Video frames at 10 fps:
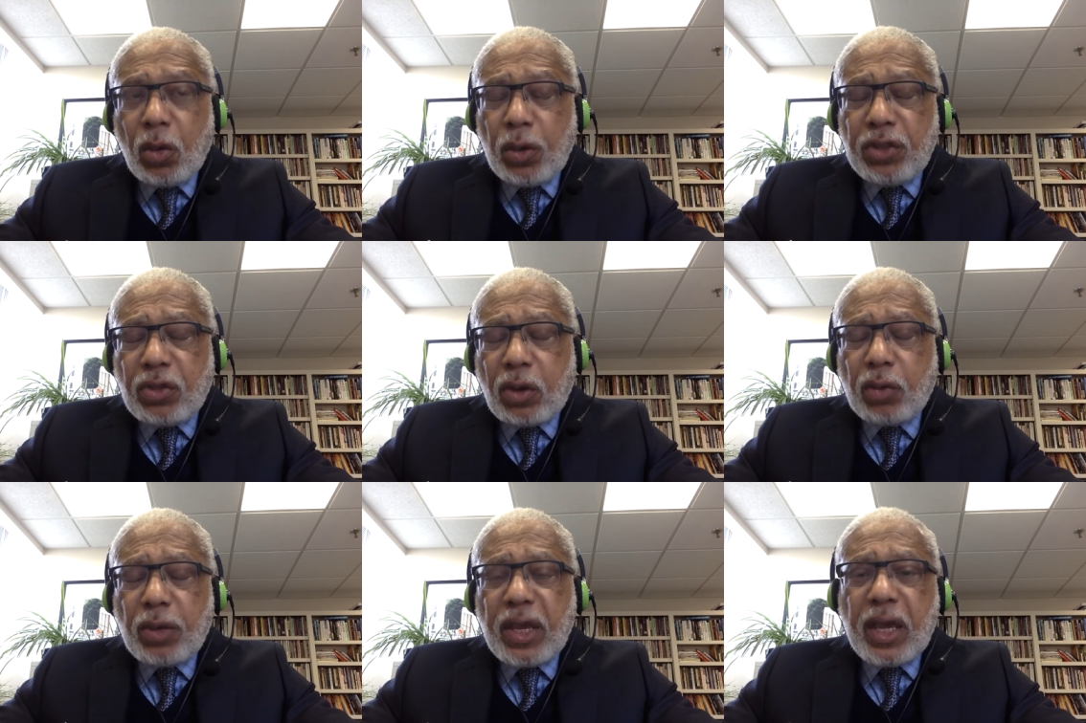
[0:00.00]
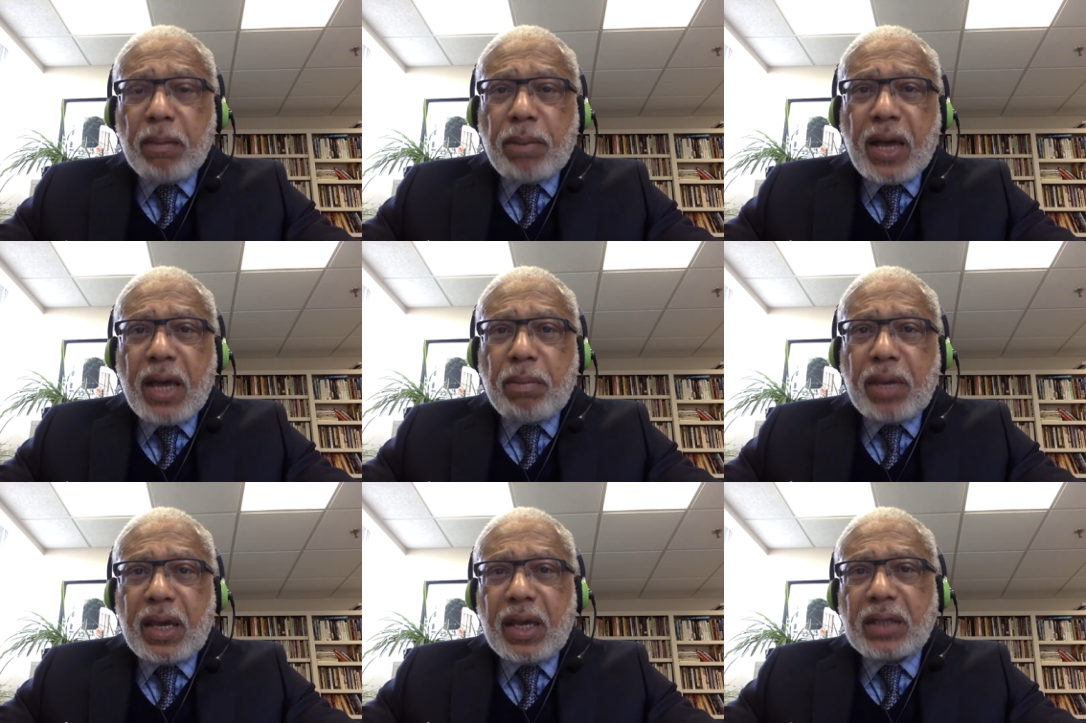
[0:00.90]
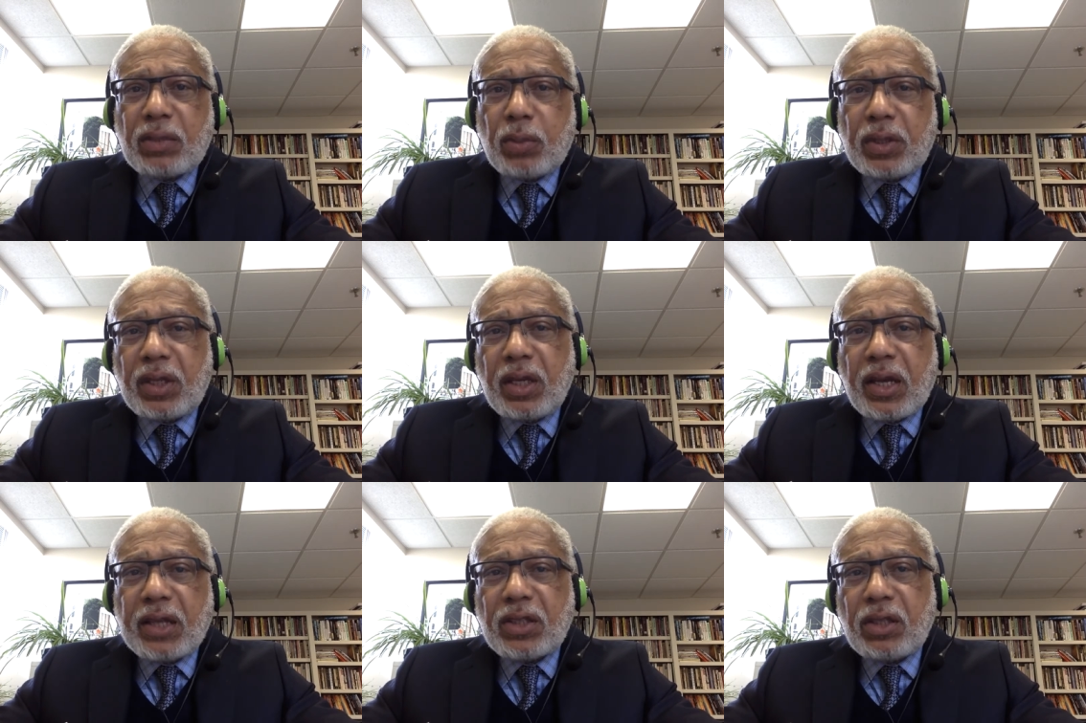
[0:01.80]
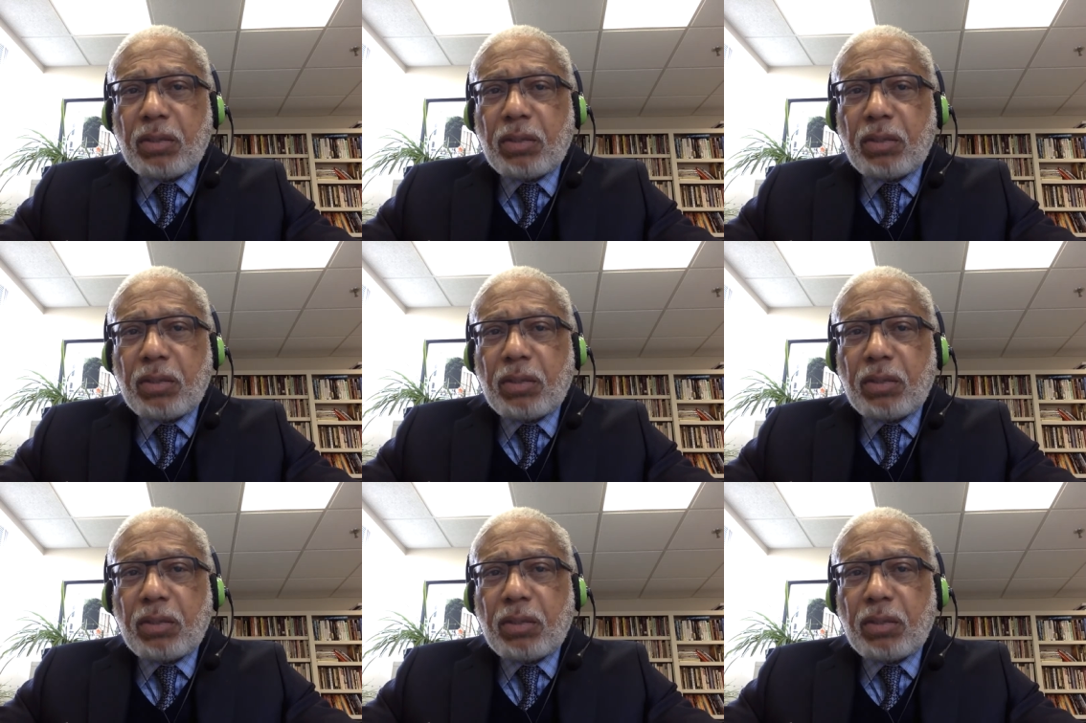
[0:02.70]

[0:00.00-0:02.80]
we thought we had bypassed with the election